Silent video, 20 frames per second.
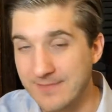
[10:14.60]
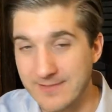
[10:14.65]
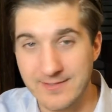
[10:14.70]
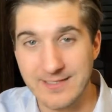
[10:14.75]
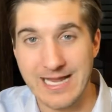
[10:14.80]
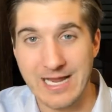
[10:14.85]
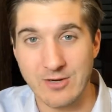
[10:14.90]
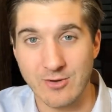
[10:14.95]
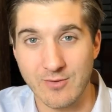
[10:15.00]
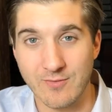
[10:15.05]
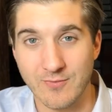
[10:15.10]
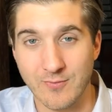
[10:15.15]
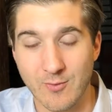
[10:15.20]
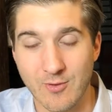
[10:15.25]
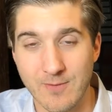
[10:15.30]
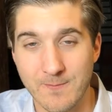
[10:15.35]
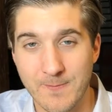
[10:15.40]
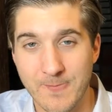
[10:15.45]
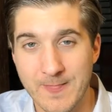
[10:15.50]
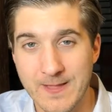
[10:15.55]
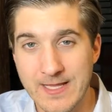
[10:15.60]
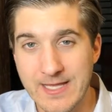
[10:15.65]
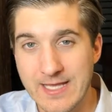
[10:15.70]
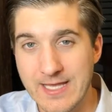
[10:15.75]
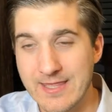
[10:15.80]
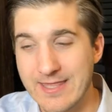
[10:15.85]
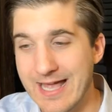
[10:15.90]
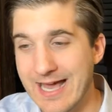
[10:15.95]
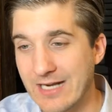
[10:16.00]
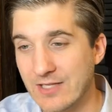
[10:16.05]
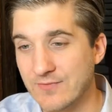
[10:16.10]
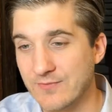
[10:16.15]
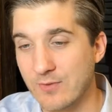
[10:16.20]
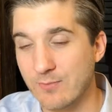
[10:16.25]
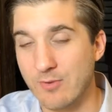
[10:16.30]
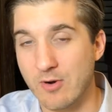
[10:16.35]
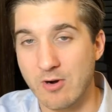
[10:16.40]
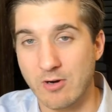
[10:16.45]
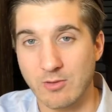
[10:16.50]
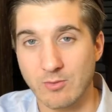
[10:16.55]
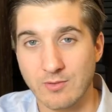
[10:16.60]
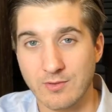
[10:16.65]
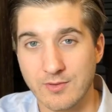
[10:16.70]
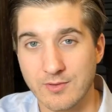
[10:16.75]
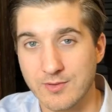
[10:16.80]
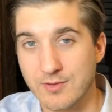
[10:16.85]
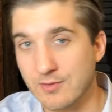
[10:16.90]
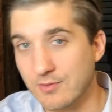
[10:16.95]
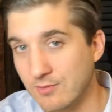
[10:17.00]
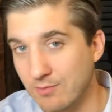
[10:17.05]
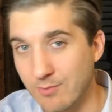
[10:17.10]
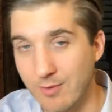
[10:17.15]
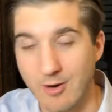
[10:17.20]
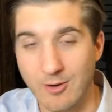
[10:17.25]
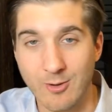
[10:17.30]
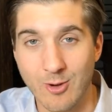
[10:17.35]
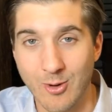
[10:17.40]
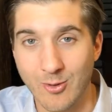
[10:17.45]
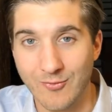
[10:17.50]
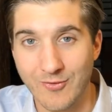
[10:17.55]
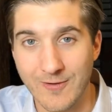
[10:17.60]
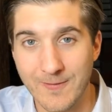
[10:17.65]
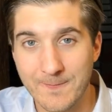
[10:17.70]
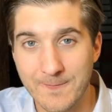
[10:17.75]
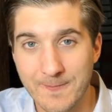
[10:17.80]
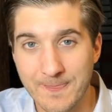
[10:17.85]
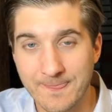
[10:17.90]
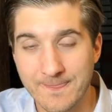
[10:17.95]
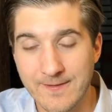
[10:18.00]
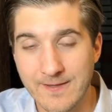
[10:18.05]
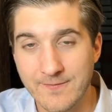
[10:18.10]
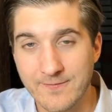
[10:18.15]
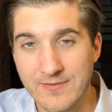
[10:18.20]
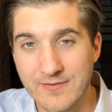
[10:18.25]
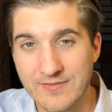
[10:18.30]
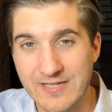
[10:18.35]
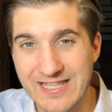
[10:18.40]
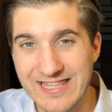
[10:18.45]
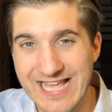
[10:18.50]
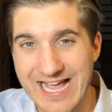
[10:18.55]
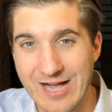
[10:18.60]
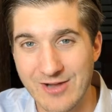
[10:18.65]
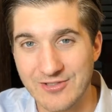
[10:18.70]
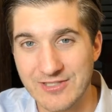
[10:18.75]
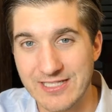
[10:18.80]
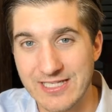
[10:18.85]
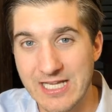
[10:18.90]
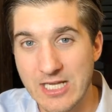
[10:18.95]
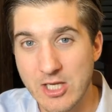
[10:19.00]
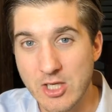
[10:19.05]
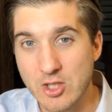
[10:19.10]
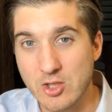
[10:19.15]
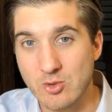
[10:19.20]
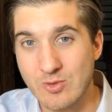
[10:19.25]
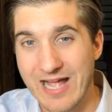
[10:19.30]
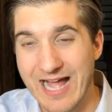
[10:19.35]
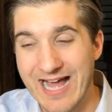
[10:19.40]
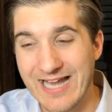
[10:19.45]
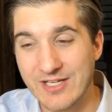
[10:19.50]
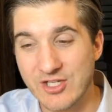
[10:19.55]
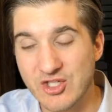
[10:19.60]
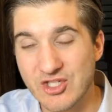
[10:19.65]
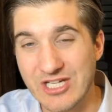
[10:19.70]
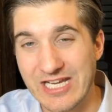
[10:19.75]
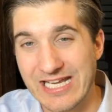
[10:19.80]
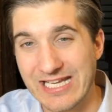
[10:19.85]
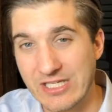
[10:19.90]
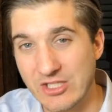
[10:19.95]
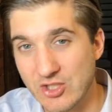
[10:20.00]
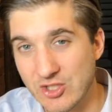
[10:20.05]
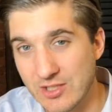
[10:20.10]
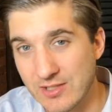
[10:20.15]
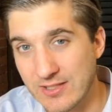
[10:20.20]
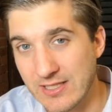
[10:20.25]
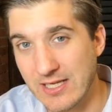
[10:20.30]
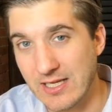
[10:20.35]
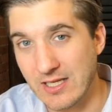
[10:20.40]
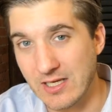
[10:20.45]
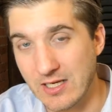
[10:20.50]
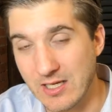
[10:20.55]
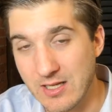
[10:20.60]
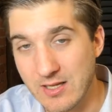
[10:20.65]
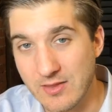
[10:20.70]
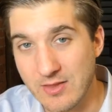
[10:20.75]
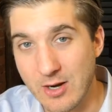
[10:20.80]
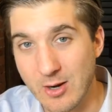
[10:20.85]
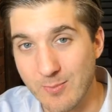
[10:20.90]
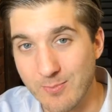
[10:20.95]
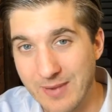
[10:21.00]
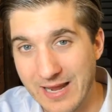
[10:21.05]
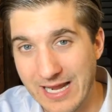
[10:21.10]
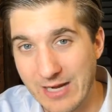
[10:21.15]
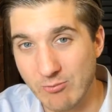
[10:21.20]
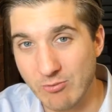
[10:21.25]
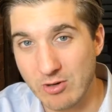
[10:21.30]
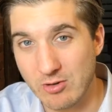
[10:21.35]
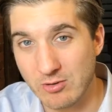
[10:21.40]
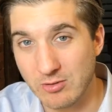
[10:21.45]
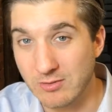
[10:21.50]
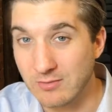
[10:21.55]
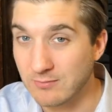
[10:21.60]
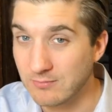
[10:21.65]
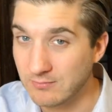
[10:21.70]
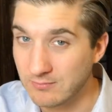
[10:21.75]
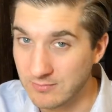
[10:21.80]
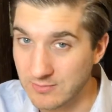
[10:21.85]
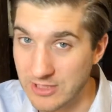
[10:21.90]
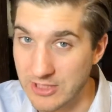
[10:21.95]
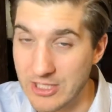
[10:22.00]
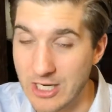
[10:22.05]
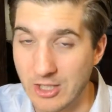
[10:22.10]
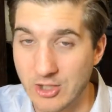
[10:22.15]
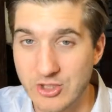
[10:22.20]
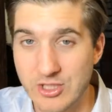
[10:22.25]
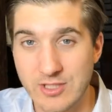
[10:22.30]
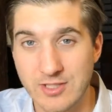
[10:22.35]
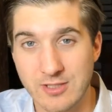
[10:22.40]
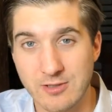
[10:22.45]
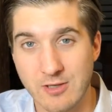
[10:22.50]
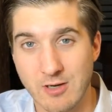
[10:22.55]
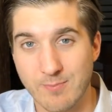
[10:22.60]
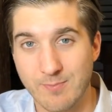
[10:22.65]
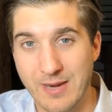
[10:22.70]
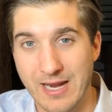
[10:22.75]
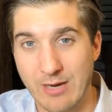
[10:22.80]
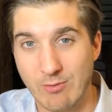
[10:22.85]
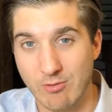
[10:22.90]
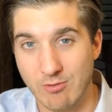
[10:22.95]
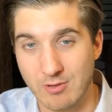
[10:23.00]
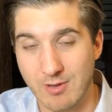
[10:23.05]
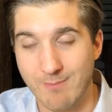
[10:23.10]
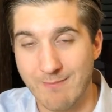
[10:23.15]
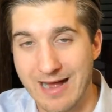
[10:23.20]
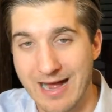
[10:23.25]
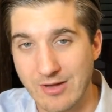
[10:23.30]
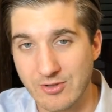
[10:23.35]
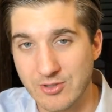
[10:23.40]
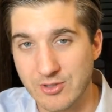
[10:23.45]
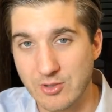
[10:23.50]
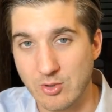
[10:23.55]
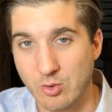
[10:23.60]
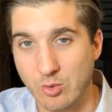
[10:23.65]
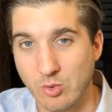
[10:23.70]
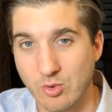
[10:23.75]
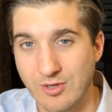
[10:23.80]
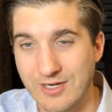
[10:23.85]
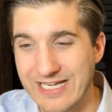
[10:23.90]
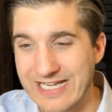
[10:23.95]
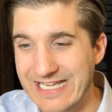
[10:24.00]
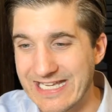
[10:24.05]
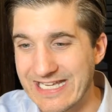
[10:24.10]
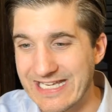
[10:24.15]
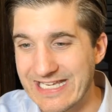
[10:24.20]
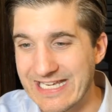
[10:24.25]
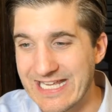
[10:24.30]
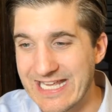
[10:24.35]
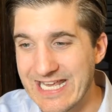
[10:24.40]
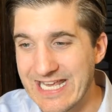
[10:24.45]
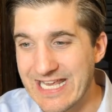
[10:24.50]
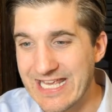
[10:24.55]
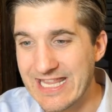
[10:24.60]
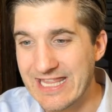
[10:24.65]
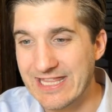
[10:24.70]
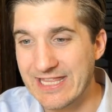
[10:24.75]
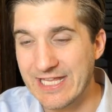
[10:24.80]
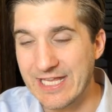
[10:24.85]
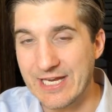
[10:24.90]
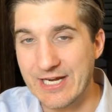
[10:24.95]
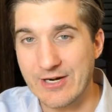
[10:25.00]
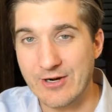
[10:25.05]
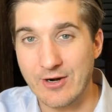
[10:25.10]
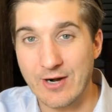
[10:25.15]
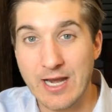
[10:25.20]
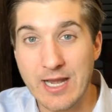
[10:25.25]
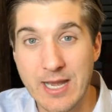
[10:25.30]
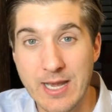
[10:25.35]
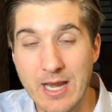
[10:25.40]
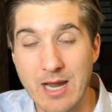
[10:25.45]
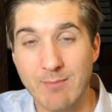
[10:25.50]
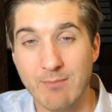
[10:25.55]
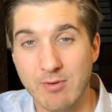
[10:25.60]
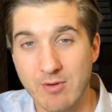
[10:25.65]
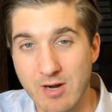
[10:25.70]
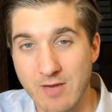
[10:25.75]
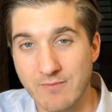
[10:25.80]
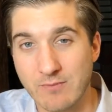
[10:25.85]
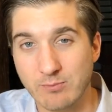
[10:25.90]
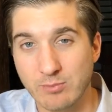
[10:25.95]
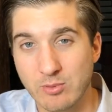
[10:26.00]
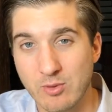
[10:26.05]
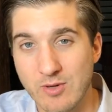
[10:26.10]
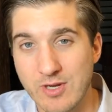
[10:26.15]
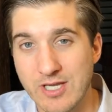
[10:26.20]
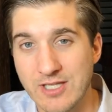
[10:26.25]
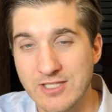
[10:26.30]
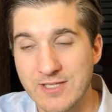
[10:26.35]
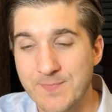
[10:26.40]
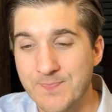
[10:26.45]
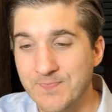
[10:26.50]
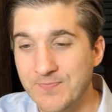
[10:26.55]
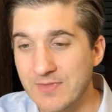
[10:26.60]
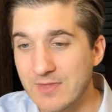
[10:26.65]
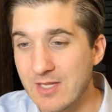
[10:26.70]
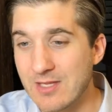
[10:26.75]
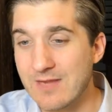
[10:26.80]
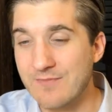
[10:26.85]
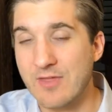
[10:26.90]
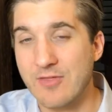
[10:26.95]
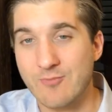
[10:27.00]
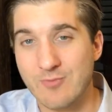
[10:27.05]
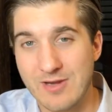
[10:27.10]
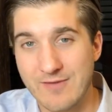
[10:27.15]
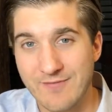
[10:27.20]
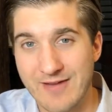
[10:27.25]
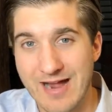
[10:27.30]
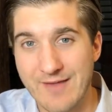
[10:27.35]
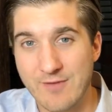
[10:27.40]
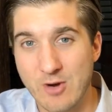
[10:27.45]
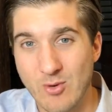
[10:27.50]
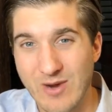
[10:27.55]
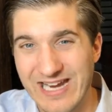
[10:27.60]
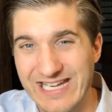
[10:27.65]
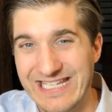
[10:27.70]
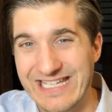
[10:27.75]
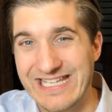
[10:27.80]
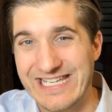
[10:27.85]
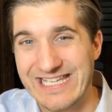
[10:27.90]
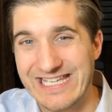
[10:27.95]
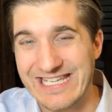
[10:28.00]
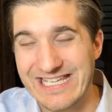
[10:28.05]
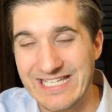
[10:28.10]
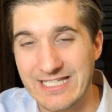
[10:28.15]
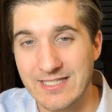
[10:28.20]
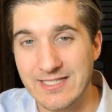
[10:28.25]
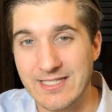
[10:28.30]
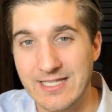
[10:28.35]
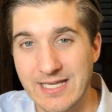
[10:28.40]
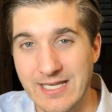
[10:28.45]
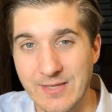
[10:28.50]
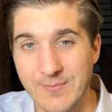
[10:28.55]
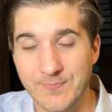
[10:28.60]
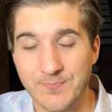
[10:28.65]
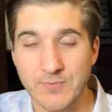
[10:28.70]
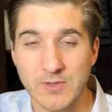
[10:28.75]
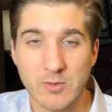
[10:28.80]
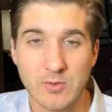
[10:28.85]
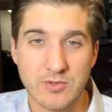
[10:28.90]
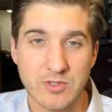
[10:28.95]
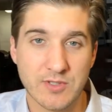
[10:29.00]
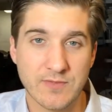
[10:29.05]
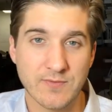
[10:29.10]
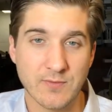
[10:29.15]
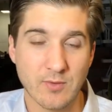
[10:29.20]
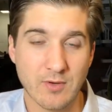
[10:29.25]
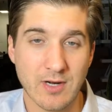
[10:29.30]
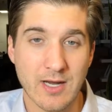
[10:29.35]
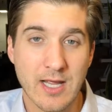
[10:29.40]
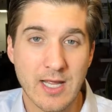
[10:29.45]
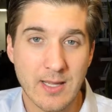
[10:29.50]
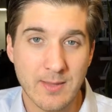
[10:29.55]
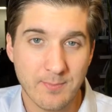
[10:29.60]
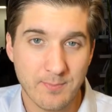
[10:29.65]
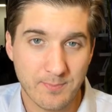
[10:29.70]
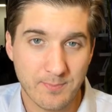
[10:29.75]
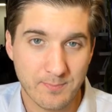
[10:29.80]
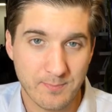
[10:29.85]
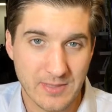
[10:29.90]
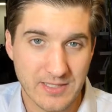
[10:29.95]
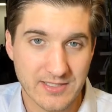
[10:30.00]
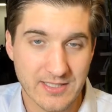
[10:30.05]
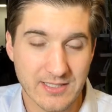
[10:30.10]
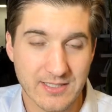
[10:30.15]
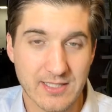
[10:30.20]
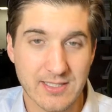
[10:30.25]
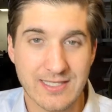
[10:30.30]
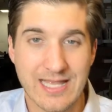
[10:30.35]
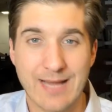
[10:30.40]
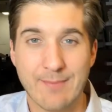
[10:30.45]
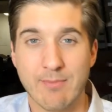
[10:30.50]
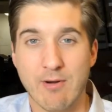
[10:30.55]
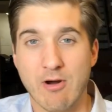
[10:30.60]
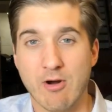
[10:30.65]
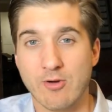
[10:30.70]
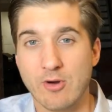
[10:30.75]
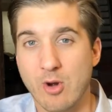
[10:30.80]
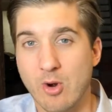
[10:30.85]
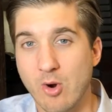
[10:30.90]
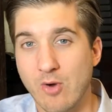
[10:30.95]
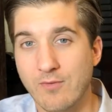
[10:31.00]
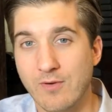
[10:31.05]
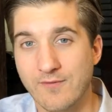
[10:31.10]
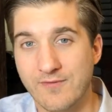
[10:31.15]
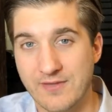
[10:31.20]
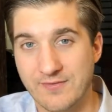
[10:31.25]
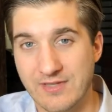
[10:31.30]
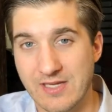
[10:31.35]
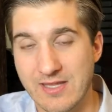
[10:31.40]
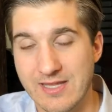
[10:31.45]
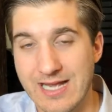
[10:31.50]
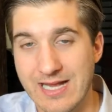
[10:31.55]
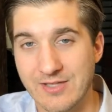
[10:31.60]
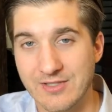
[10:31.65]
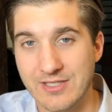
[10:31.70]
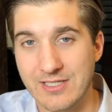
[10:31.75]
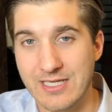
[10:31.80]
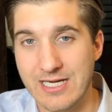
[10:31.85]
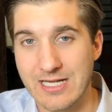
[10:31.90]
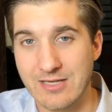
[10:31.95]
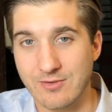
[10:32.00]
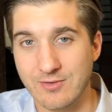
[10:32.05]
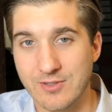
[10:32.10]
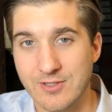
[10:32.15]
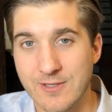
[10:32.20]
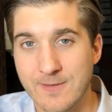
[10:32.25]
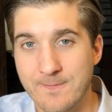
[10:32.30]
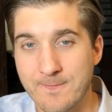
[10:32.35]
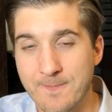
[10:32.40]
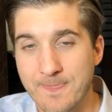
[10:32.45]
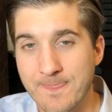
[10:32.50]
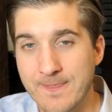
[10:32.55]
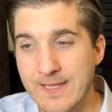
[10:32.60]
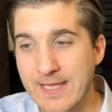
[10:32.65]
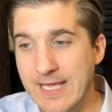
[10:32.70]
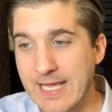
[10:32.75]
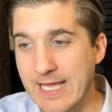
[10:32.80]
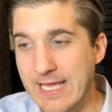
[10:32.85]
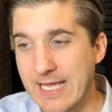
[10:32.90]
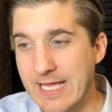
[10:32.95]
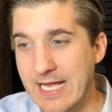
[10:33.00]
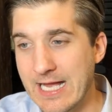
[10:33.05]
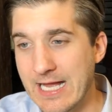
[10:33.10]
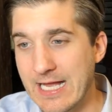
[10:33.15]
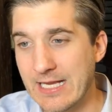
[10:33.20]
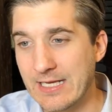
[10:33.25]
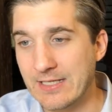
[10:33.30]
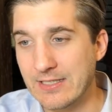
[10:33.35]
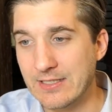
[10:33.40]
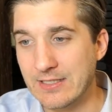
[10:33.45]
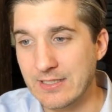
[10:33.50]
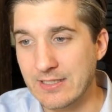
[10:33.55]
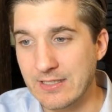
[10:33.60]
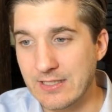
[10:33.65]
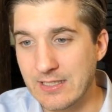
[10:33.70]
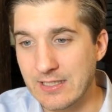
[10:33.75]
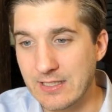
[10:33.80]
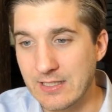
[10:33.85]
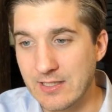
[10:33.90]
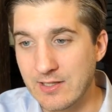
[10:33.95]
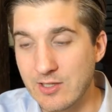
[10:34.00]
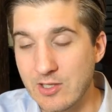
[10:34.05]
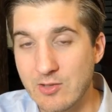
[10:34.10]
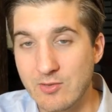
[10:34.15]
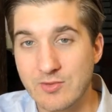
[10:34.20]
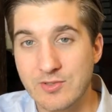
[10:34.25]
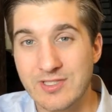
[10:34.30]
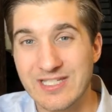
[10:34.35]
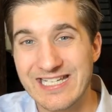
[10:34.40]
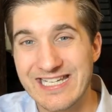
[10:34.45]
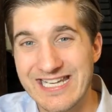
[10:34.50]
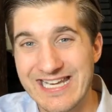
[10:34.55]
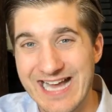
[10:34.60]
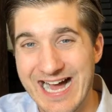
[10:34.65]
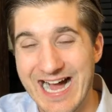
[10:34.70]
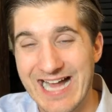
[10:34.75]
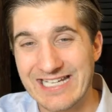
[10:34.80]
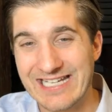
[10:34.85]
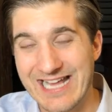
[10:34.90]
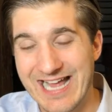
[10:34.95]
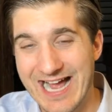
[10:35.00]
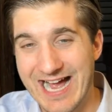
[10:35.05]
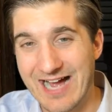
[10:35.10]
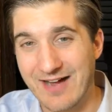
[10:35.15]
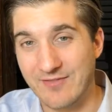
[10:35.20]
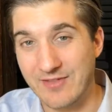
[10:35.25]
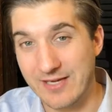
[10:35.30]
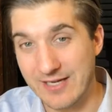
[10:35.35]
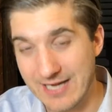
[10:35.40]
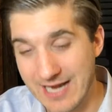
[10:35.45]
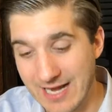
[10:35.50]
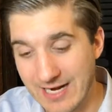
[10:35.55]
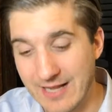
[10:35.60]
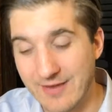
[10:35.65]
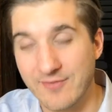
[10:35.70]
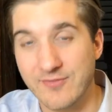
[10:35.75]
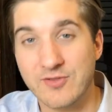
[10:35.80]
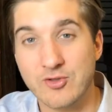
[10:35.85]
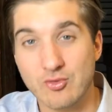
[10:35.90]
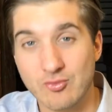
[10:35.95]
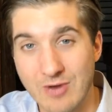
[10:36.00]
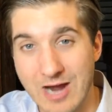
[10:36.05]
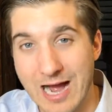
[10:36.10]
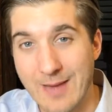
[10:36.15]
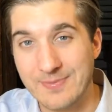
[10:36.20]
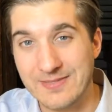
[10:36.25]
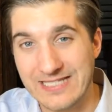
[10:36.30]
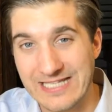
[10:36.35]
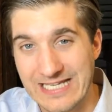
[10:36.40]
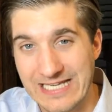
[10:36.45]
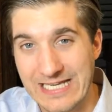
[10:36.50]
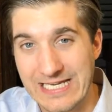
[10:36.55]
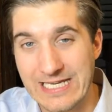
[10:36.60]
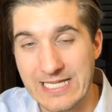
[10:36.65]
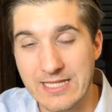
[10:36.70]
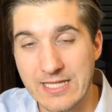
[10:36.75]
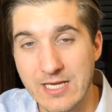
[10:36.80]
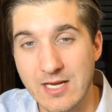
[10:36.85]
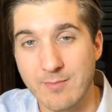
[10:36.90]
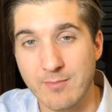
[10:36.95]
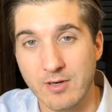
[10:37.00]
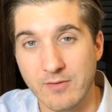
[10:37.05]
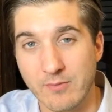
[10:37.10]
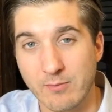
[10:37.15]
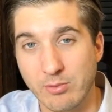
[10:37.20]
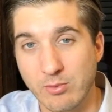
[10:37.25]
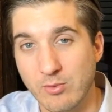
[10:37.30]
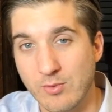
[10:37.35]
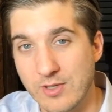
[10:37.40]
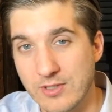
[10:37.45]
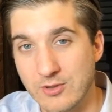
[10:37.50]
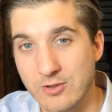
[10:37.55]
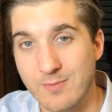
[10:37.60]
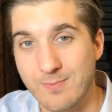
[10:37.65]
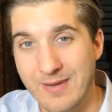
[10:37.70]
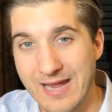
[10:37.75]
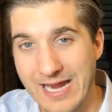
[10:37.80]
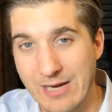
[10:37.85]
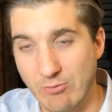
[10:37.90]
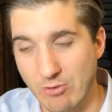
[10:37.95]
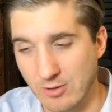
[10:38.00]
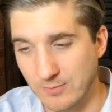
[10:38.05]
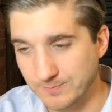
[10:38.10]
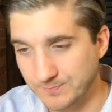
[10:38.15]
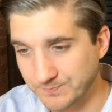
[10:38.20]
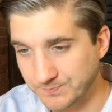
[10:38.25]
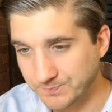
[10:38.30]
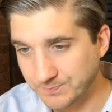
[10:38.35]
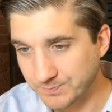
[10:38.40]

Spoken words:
standard form, and that is for borrowers who borrowed over $50,000, who had changes in their payroll, deductions in their payroll amounts, or in their number of employees. You have the 3508EZ, which is for businesses that borrowed over $50,000, and those did not have drops in the number of employees or the payroll